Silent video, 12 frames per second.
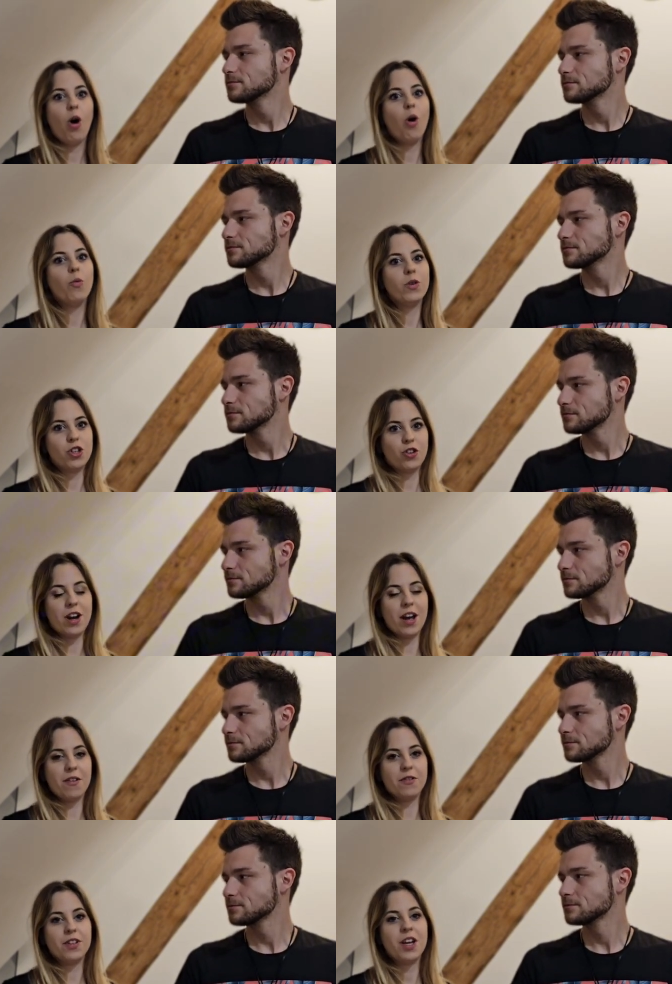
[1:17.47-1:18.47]
Speaker 1: of
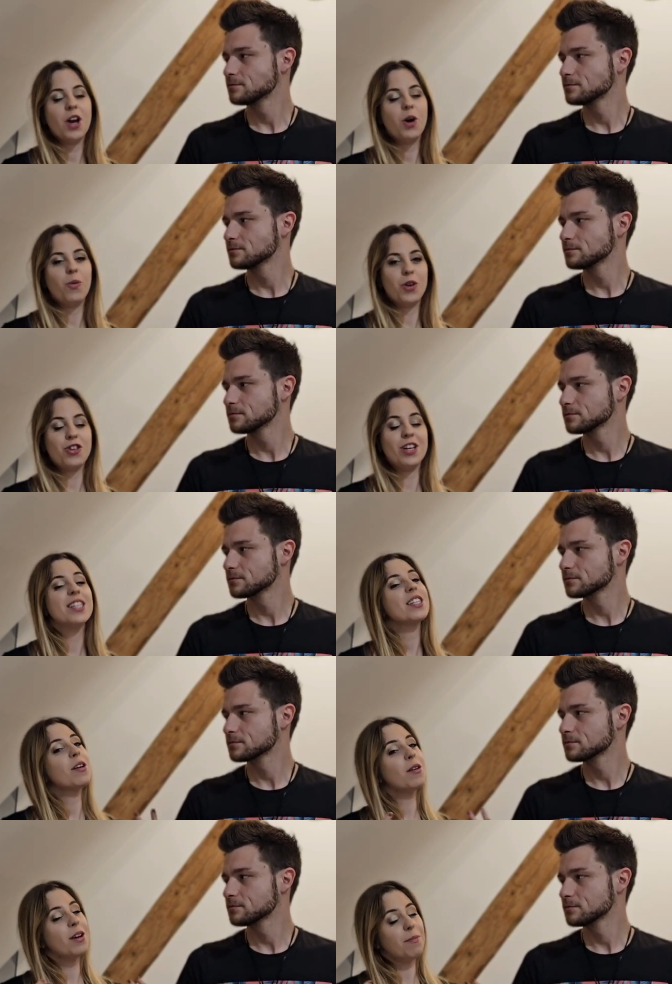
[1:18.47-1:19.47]
witchcraft which is
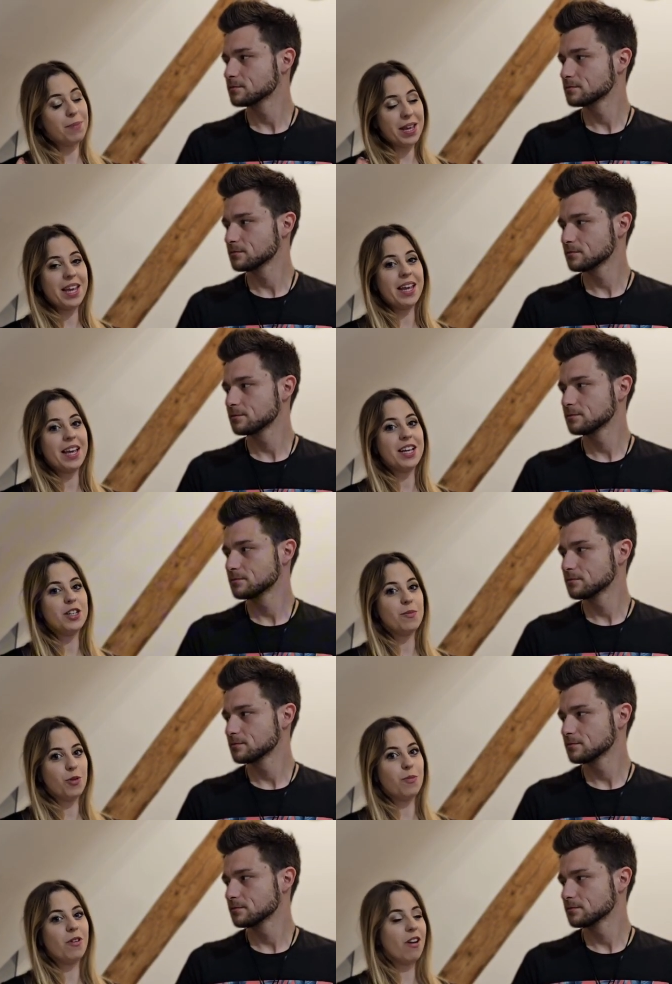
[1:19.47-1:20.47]
being in the
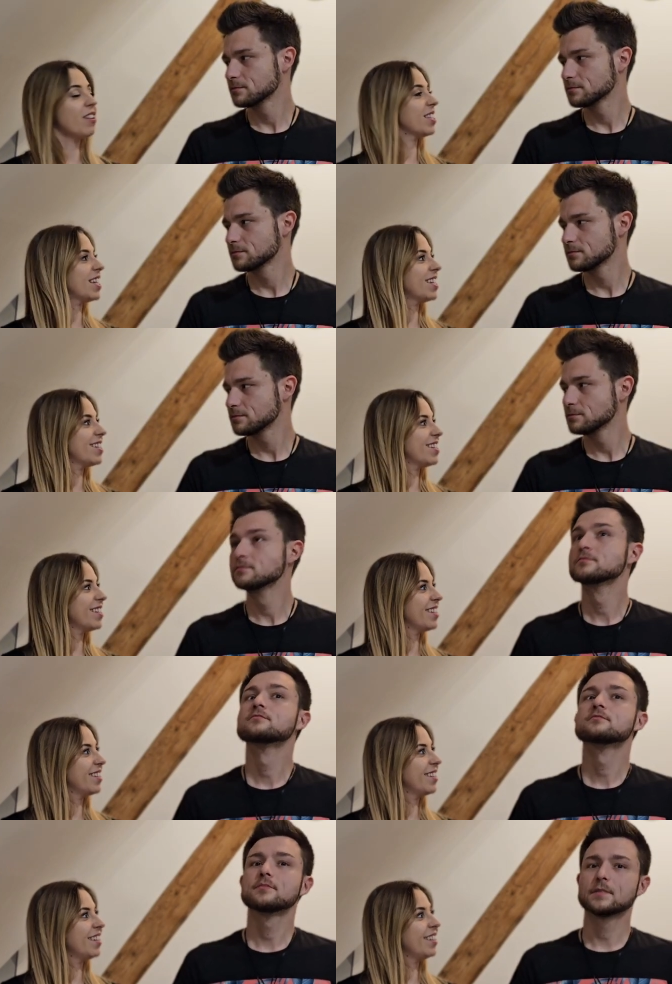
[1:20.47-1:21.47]
broom closet.
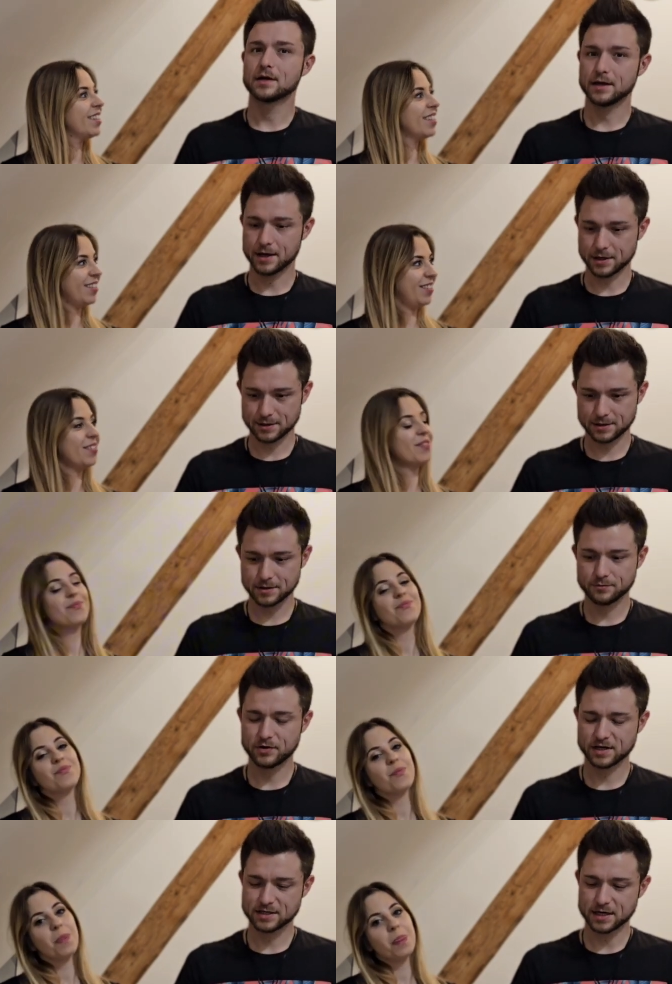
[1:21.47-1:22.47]
Speaker 2: Yes,
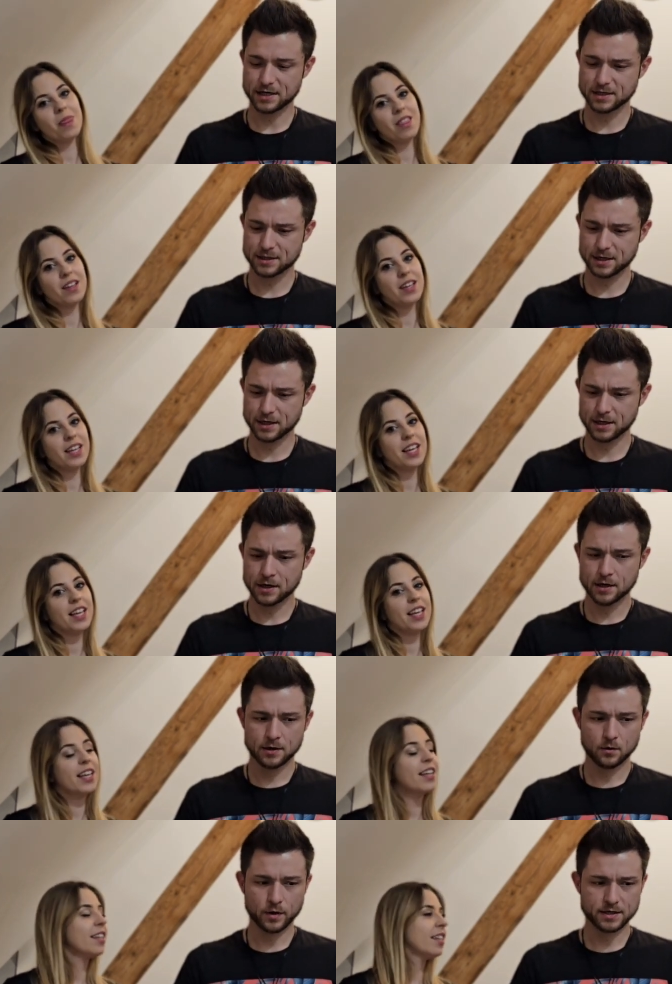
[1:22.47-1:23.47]
precisely.
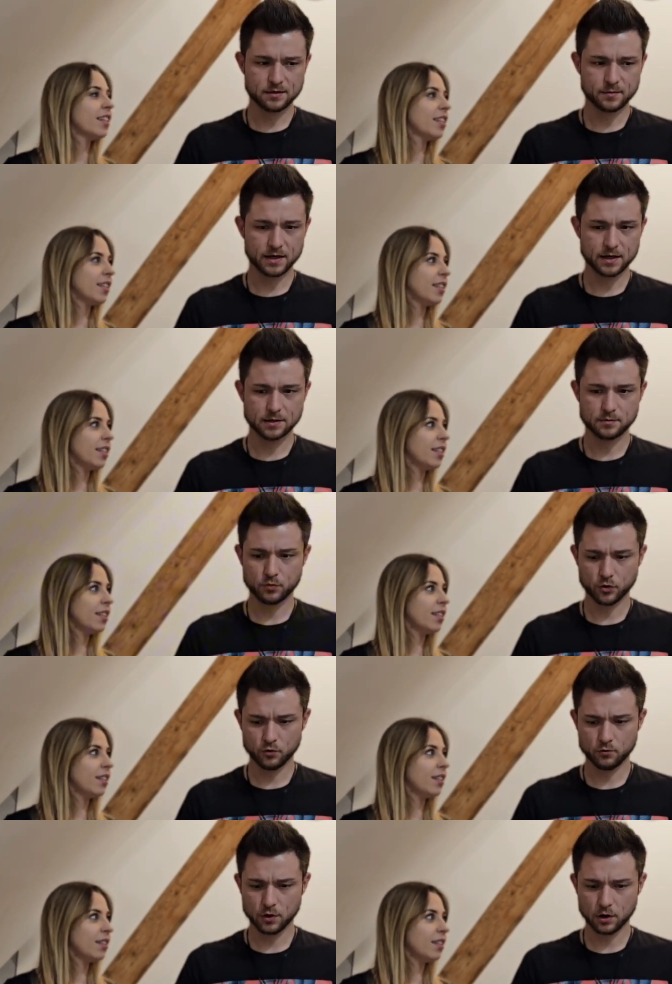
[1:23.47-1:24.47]
Wait a minute,
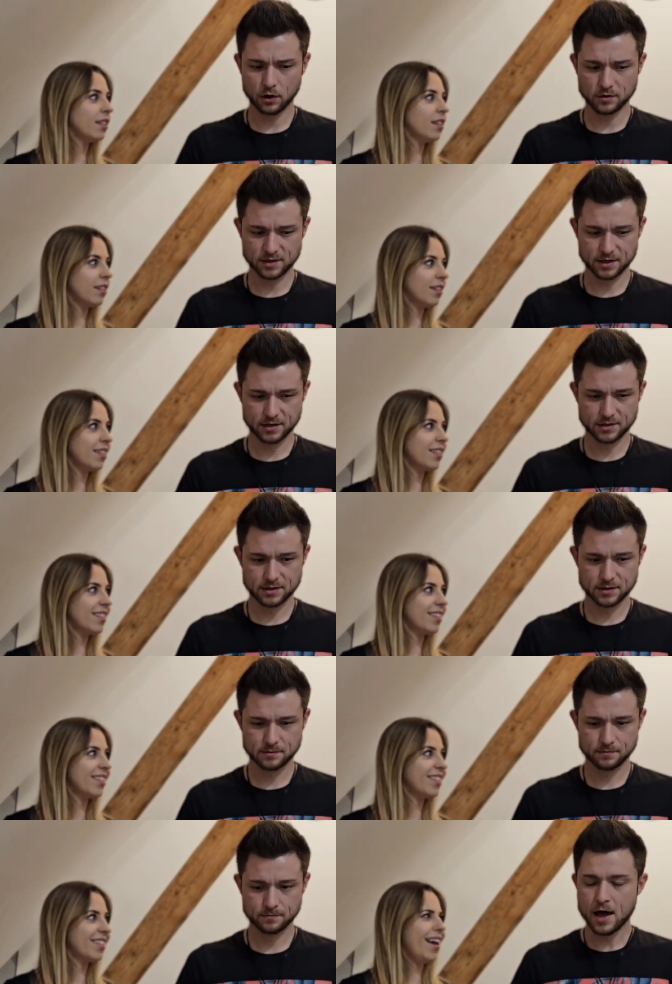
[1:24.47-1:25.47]
broom closet.
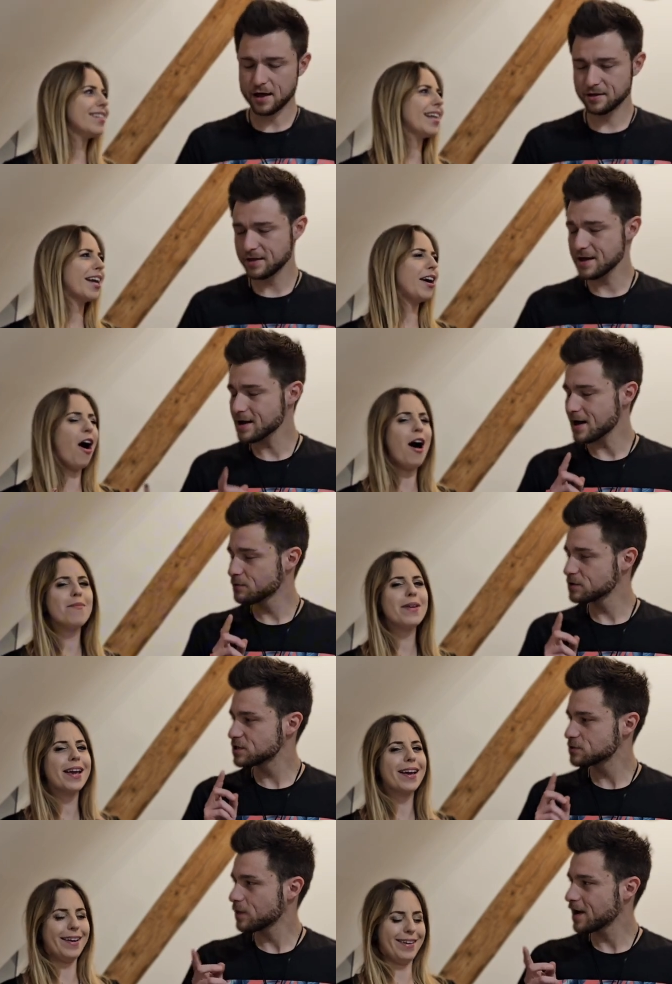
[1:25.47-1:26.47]
It's I like think I would
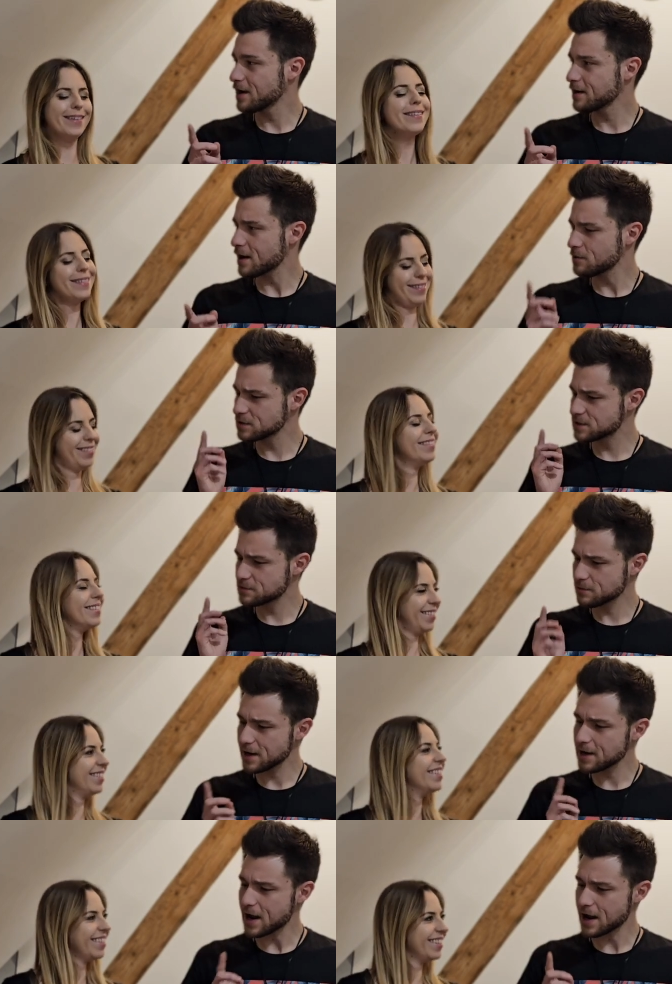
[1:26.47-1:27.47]
swear, I would swear,